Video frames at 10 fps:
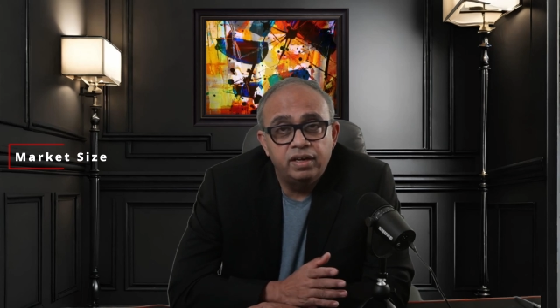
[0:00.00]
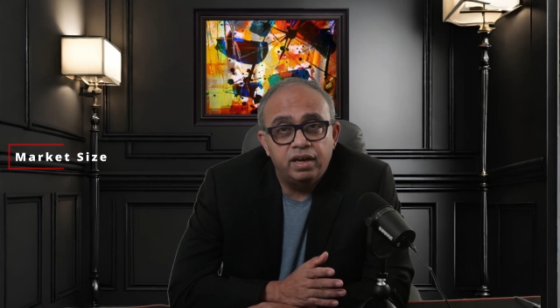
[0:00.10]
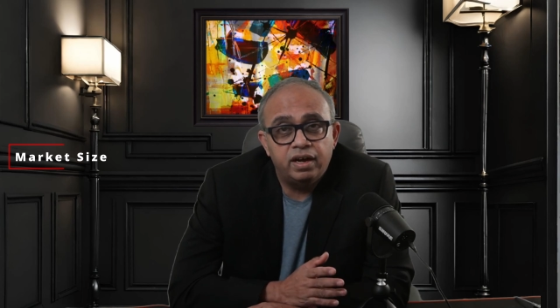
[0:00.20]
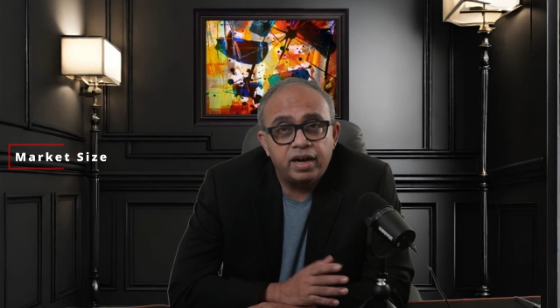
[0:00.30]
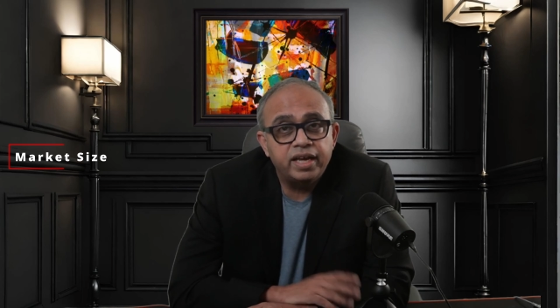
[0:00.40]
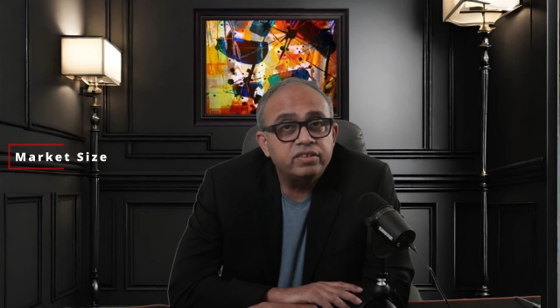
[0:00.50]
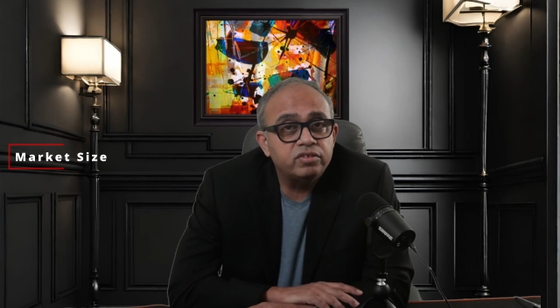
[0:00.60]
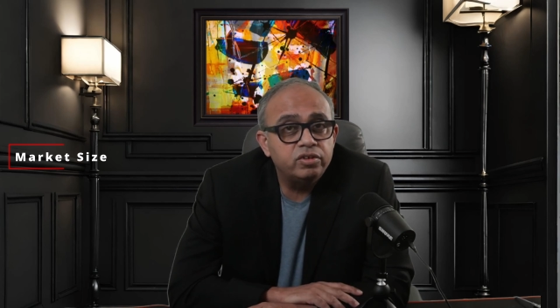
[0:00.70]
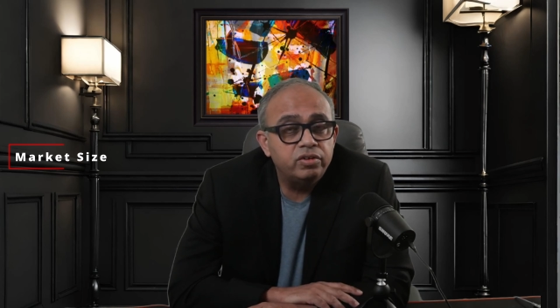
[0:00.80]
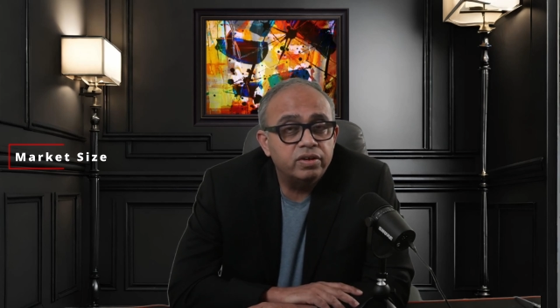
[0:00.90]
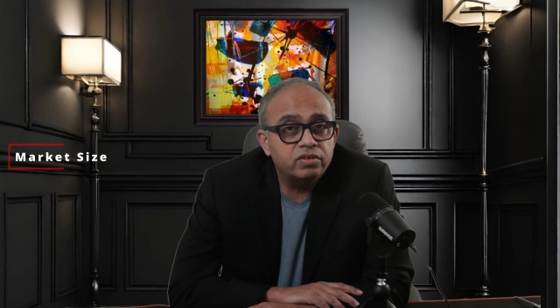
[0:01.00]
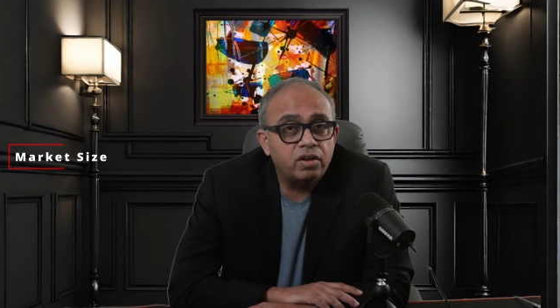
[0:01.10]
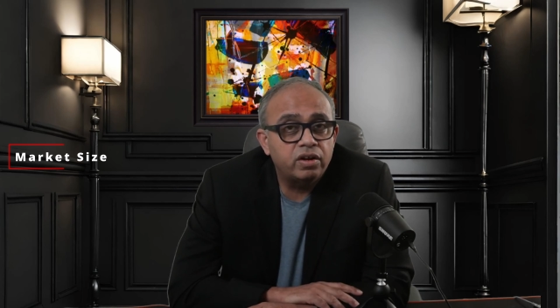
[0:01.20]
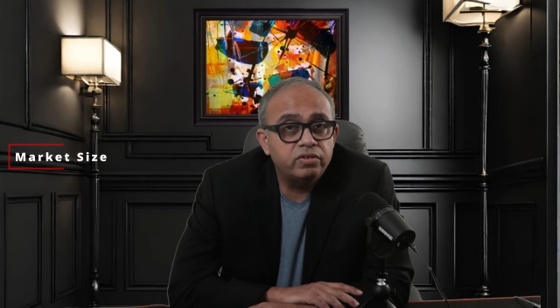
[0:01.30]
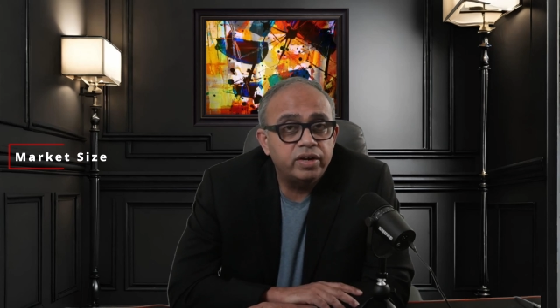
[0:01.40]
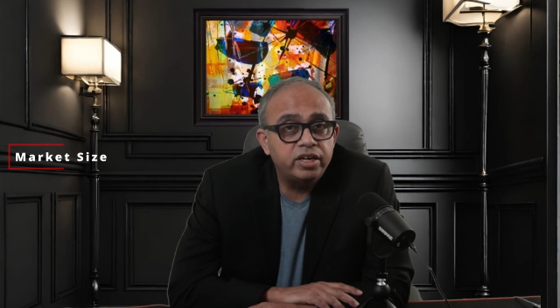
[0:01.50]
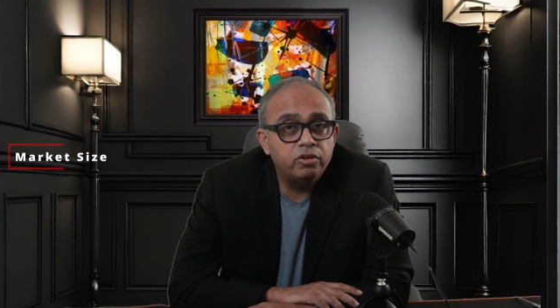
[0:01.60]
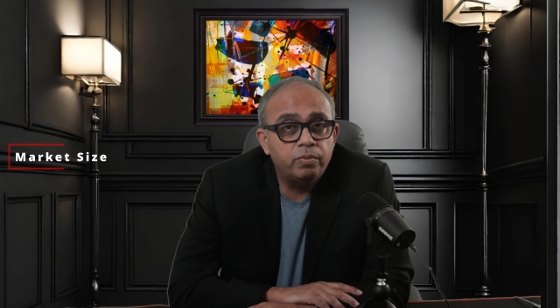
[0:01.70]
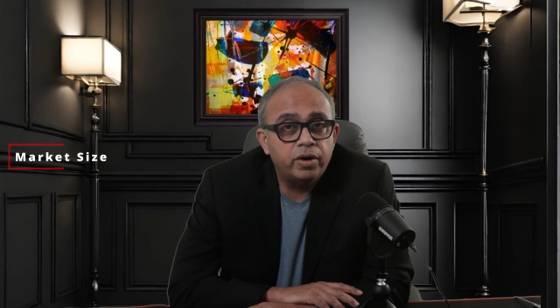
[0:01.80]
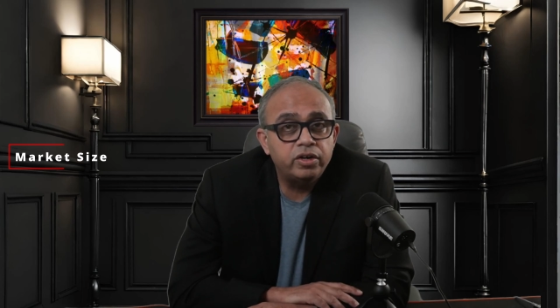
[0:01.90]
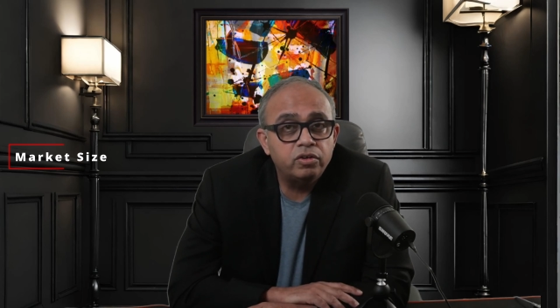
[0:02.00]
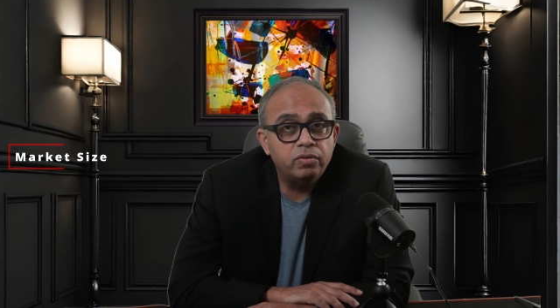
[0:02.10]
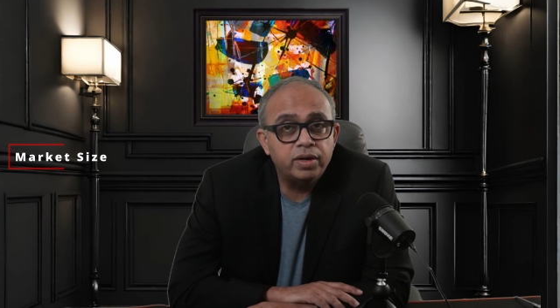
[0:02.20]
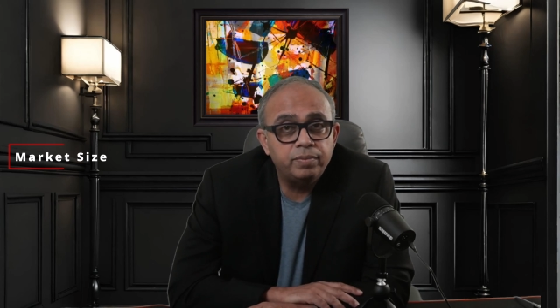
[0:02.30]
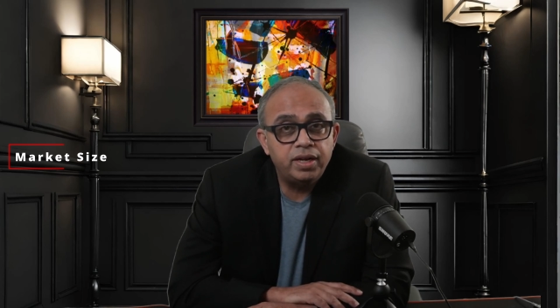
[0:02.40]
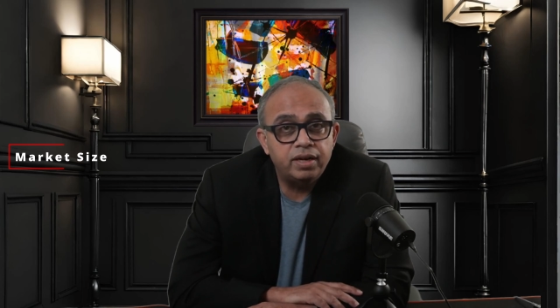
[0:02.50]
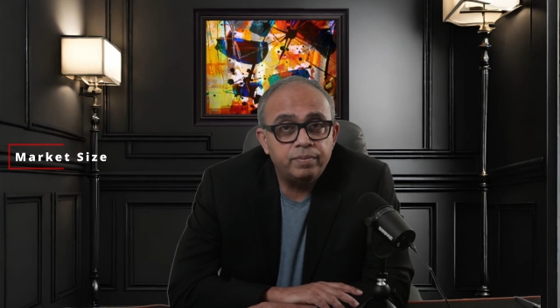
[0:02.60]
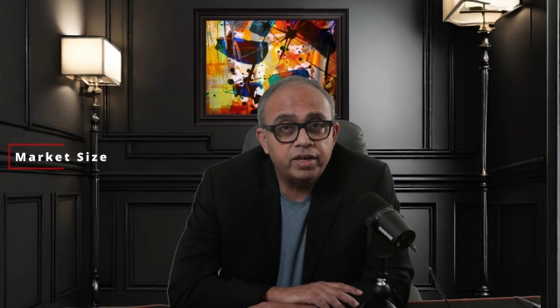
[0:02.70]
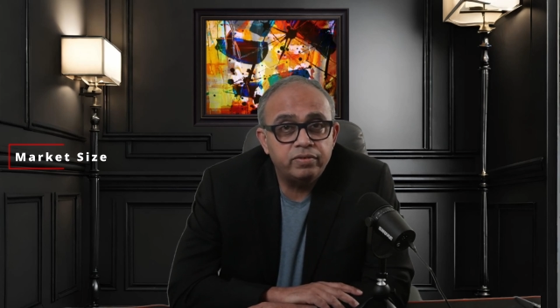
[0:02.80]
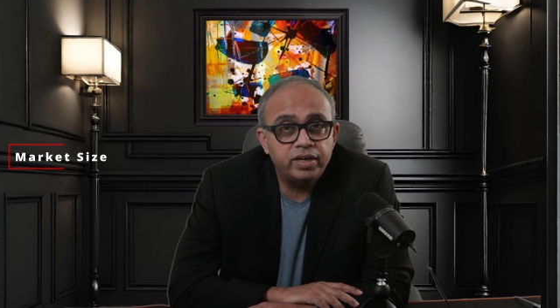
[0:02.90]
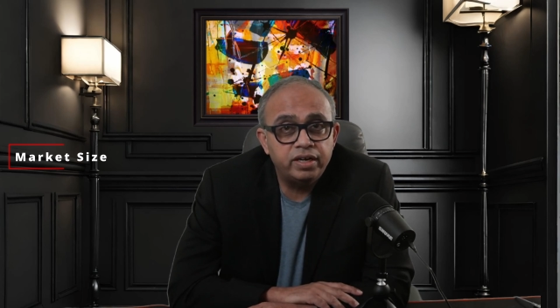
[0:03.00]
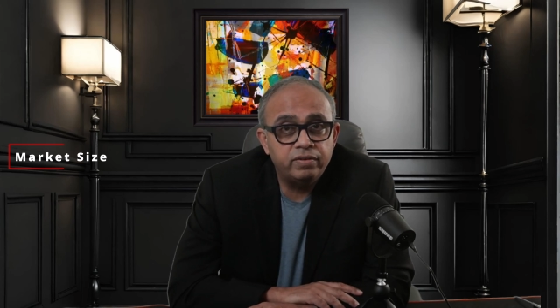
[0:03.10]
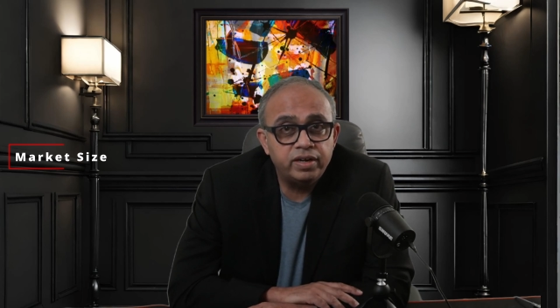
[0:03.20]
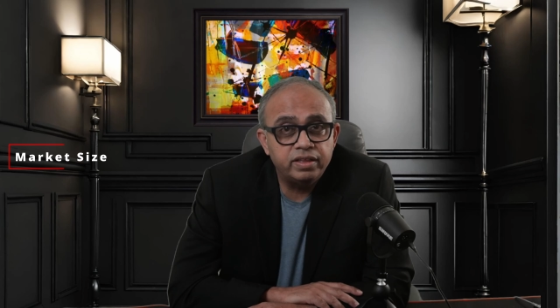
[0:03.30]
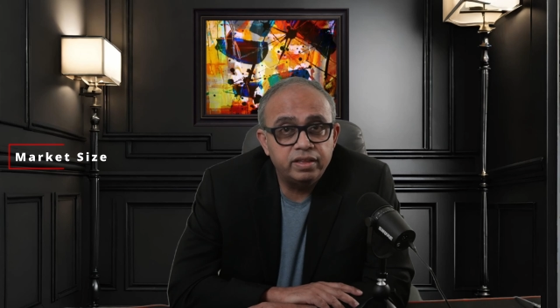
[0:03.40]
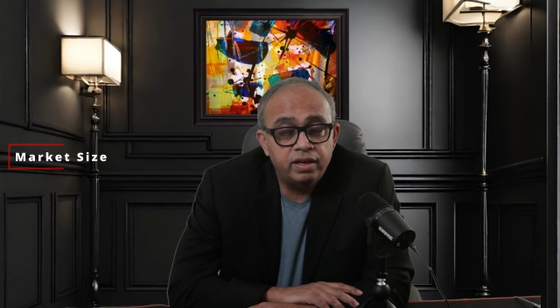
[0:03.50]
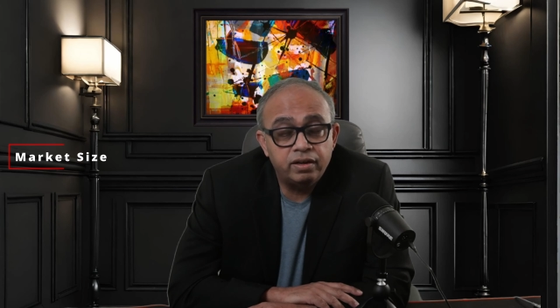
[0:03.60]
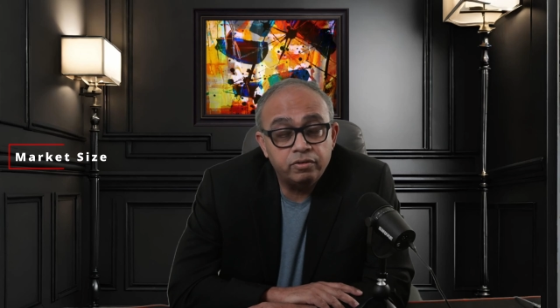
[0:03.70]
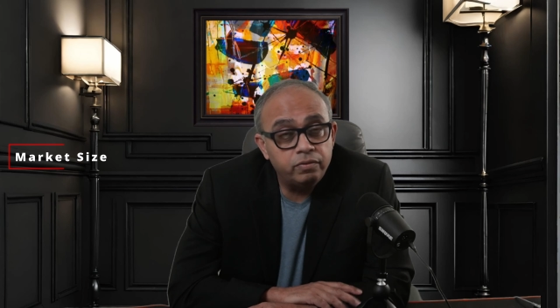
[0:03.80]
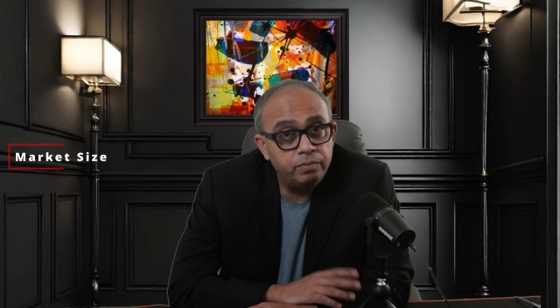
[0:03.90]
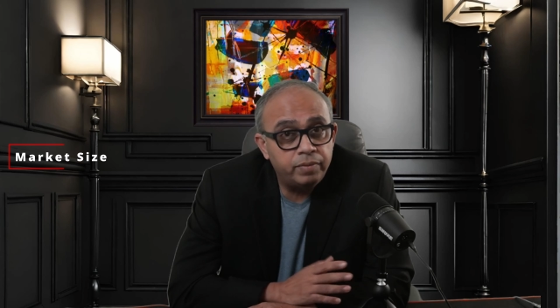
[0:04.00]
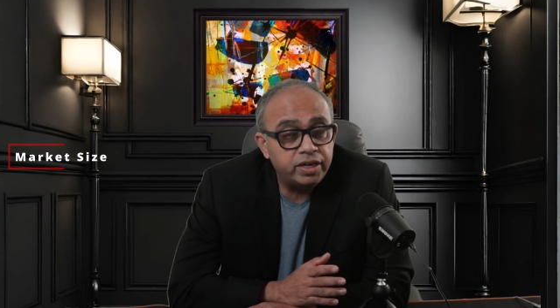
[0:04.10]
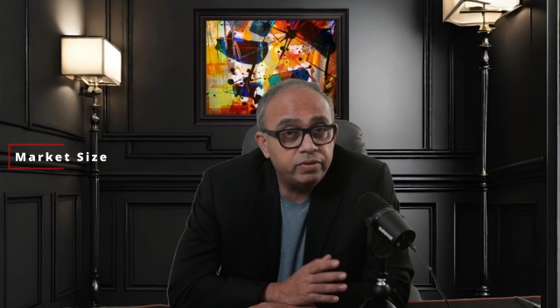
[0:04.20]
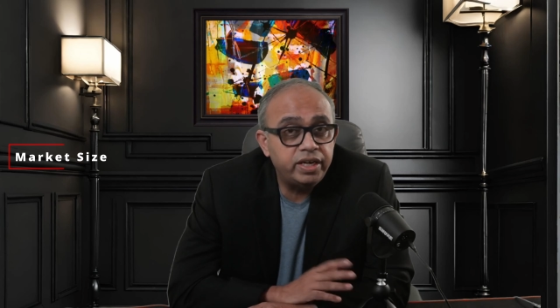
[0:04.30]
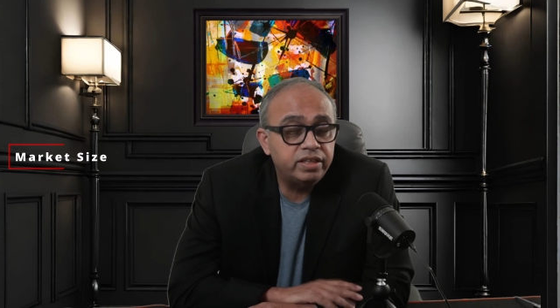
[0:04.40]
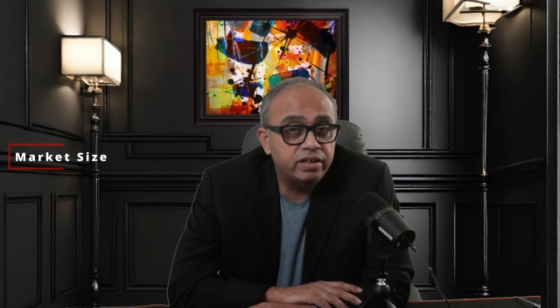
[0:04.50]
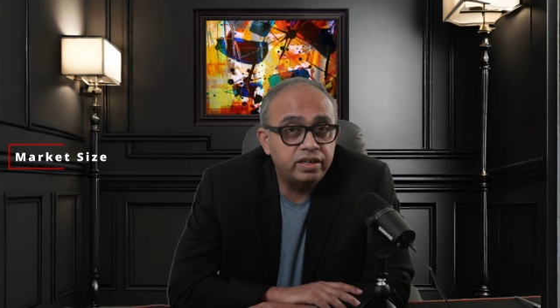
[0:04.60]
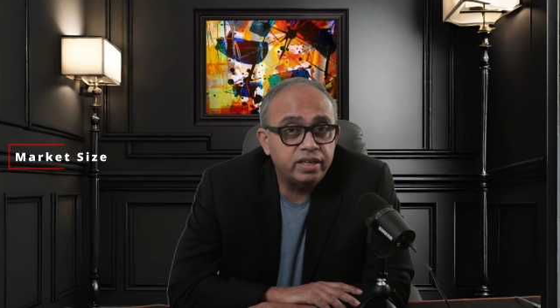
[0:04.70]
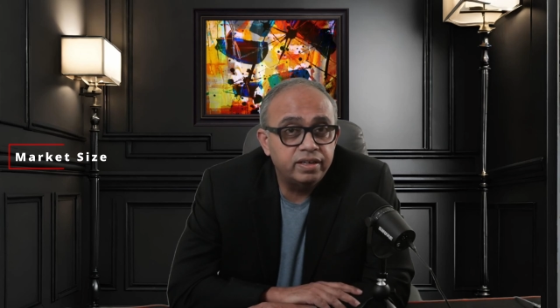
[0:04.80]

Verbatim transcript: a rise to US dollar 22.21 billion by 2020 uh, by 2030,